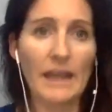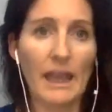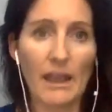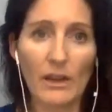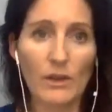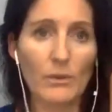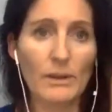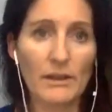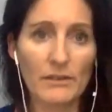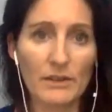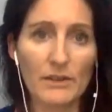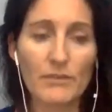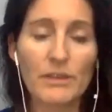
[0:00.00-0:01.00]
anger, whatever
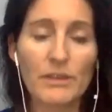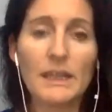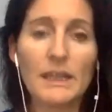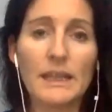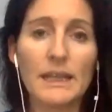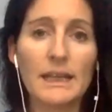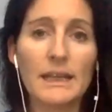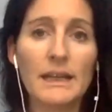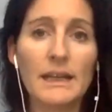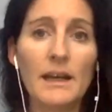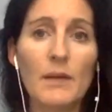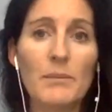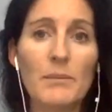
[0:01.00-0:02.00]
they're feeling,
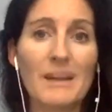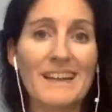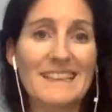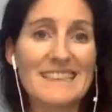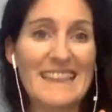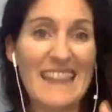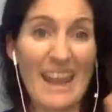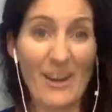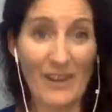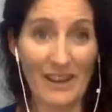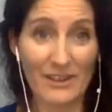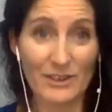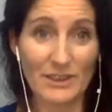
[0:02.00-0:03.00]
but it's their
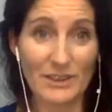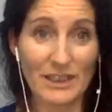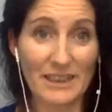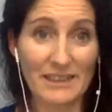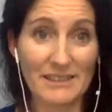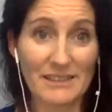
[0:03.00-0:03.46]
energy.